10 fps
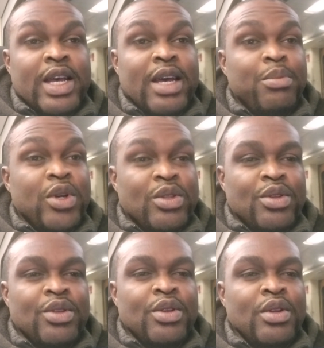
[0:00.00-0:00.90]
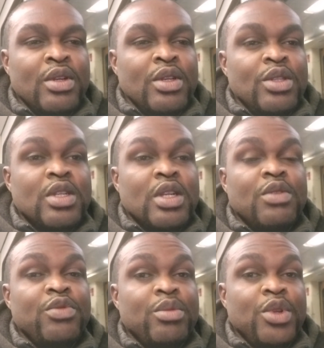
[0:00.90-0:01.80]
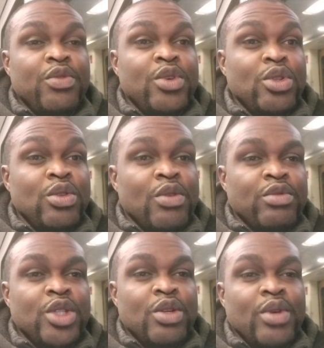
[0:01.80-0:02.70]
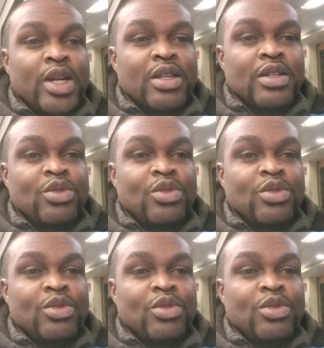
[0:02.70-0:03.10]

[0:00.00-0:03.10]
But starting from the 1st of January